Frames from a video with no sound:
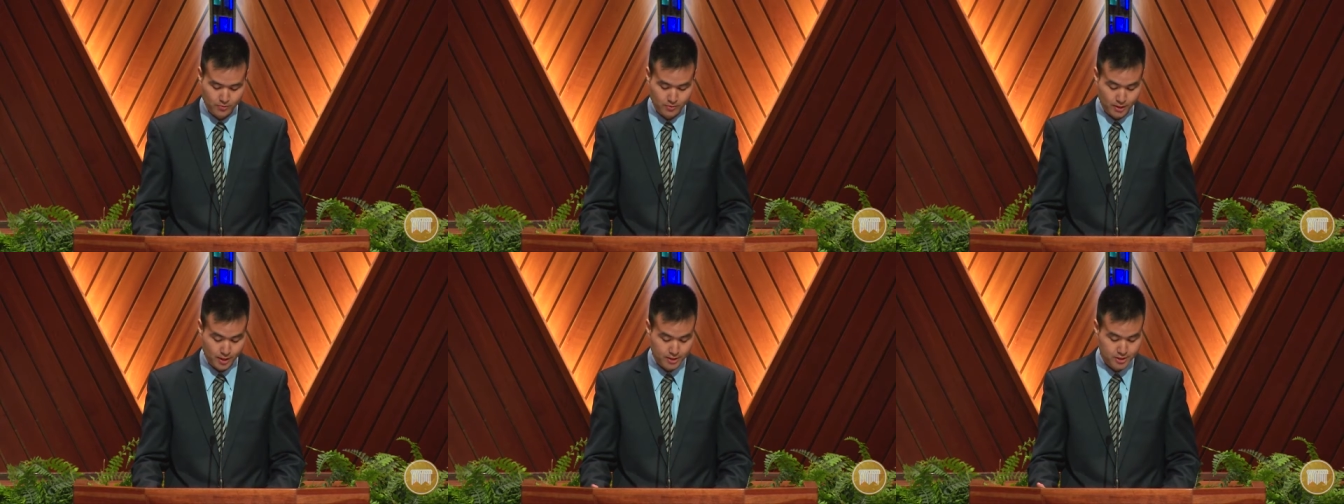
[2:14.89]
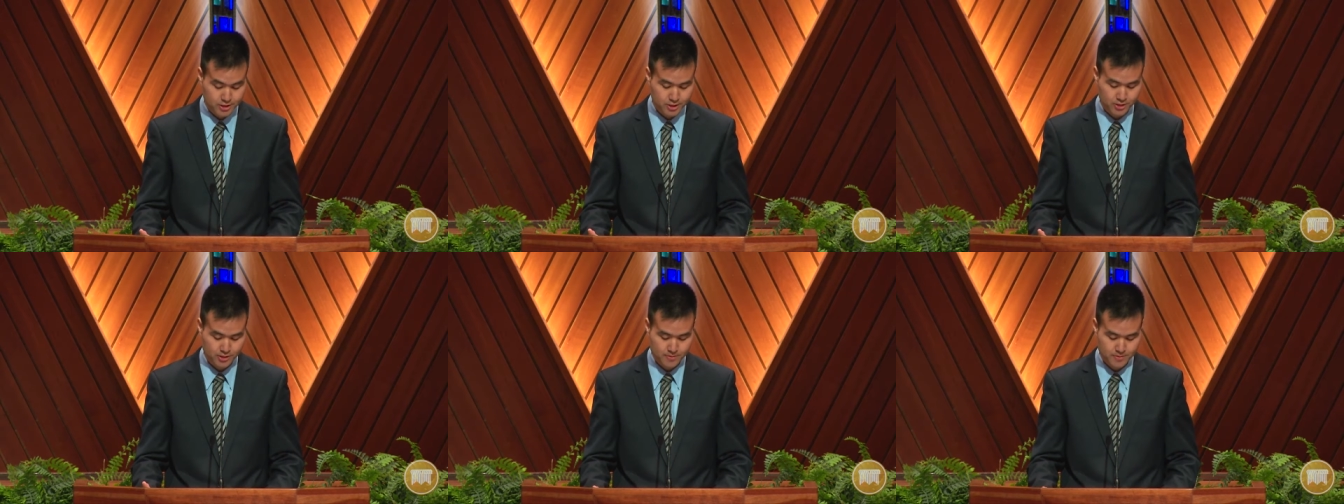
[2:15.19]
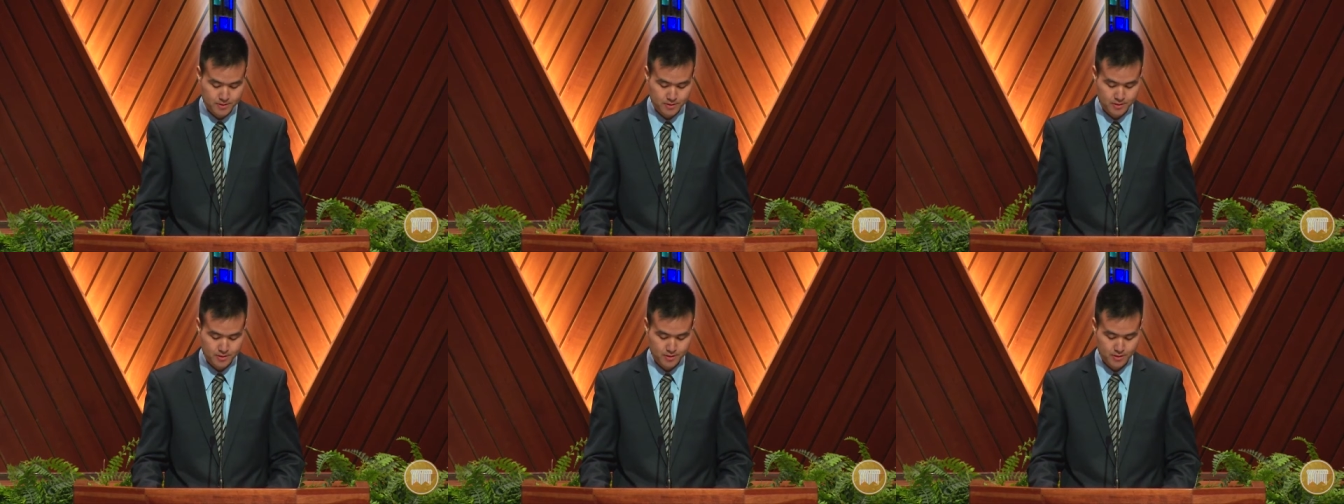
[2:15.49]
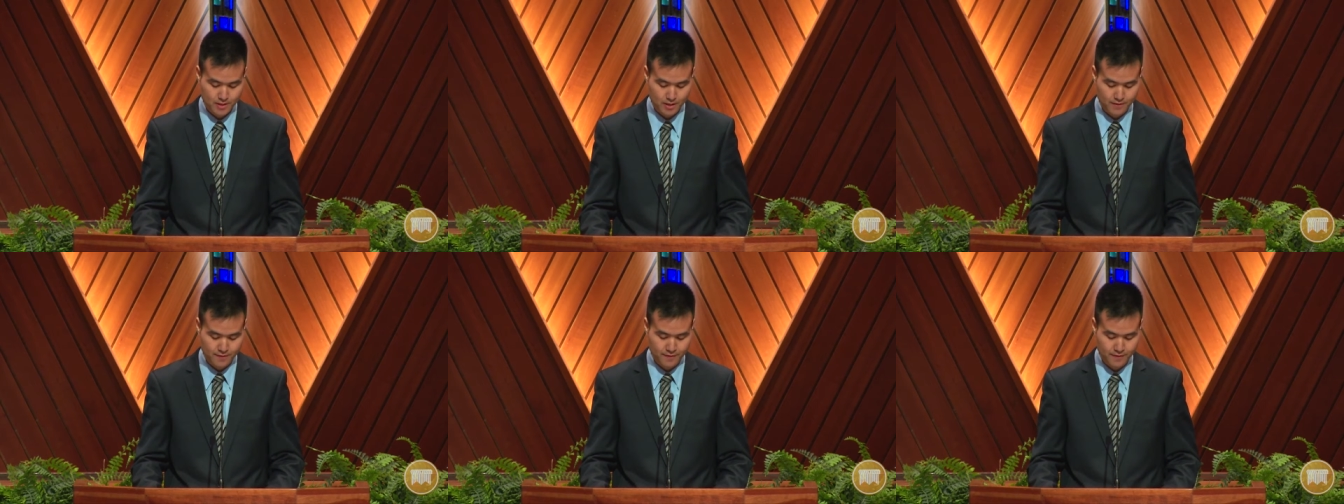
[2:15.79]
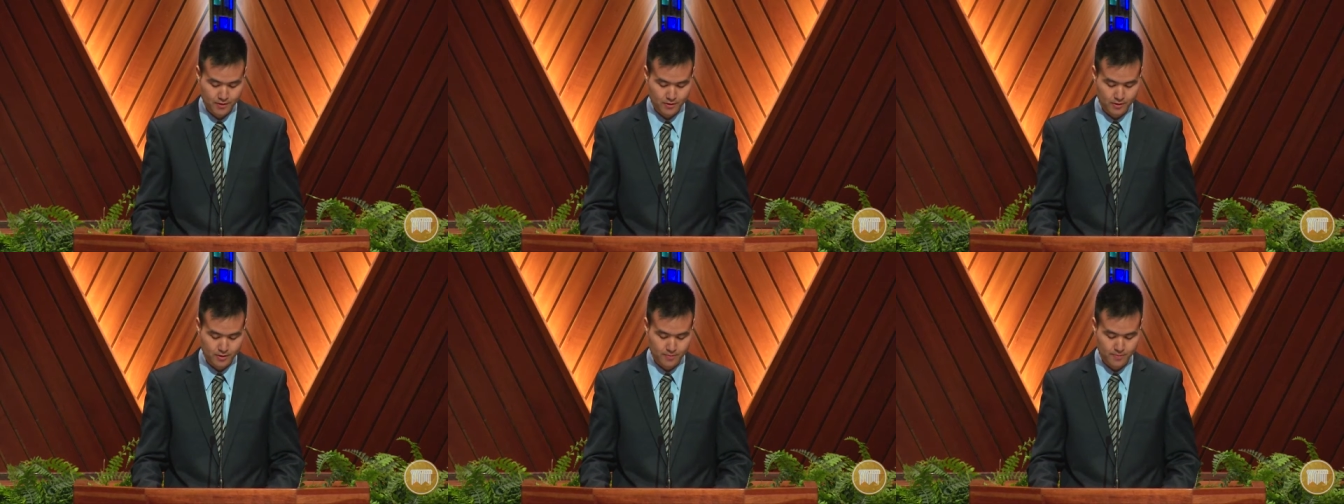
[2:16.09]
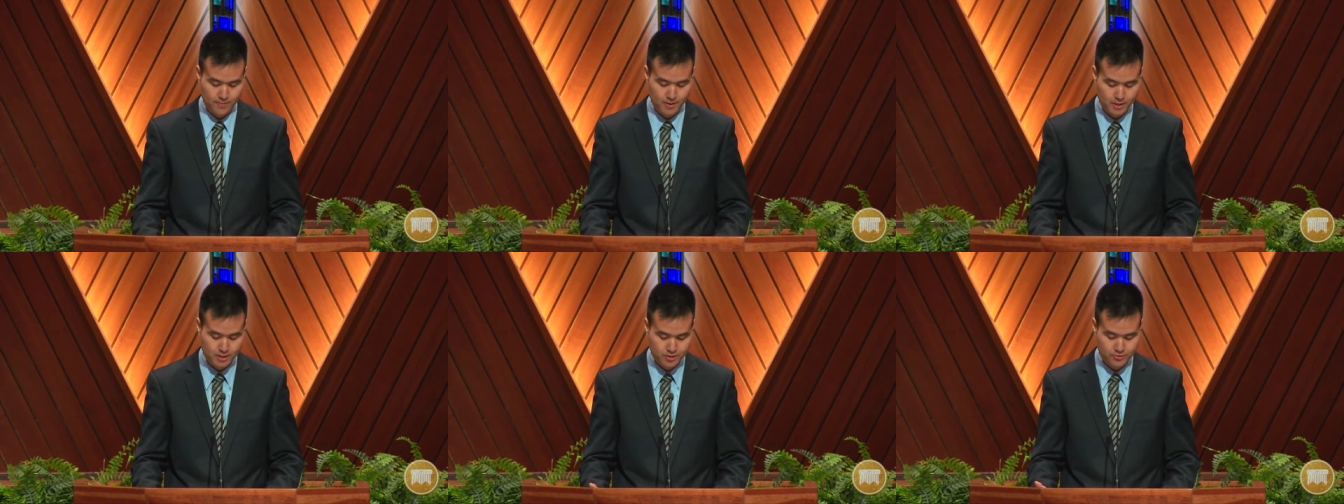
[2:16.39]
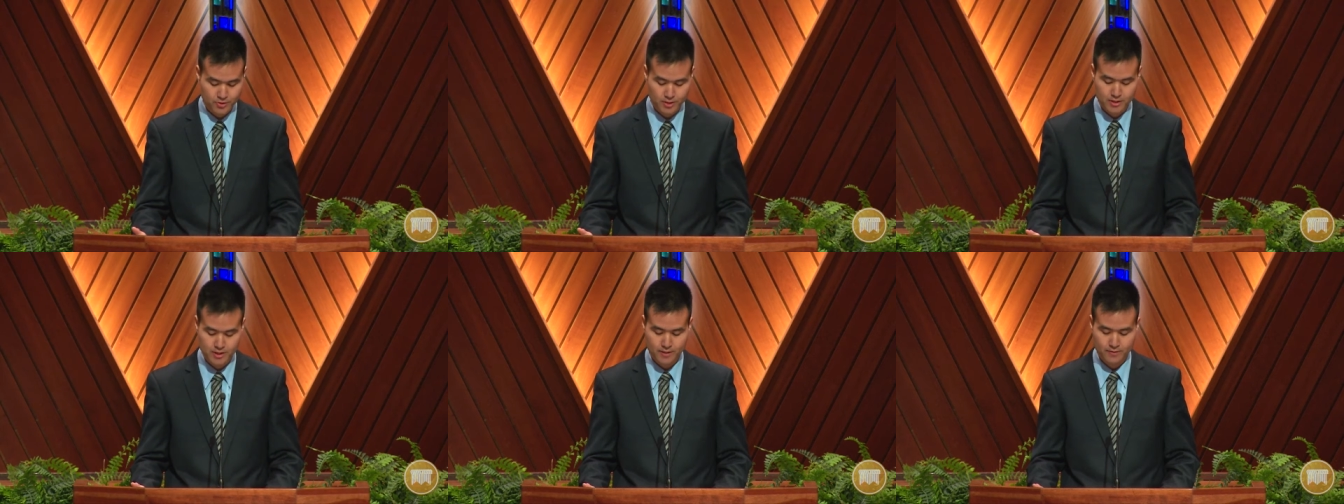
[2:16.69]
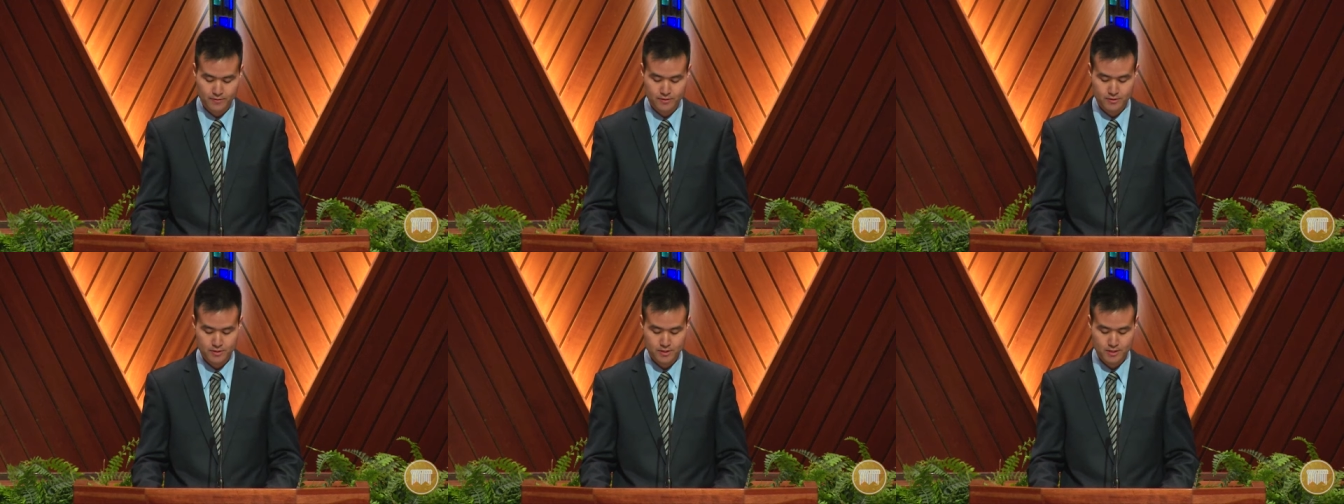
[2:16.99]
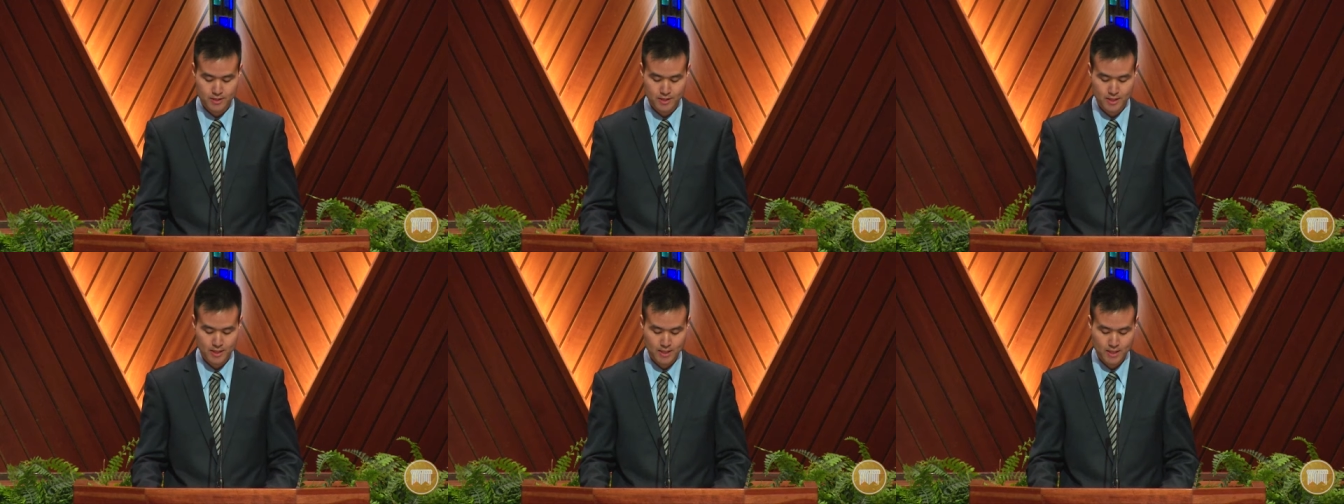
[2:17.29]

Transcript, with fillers: relationships, I failed in ministry endeavors,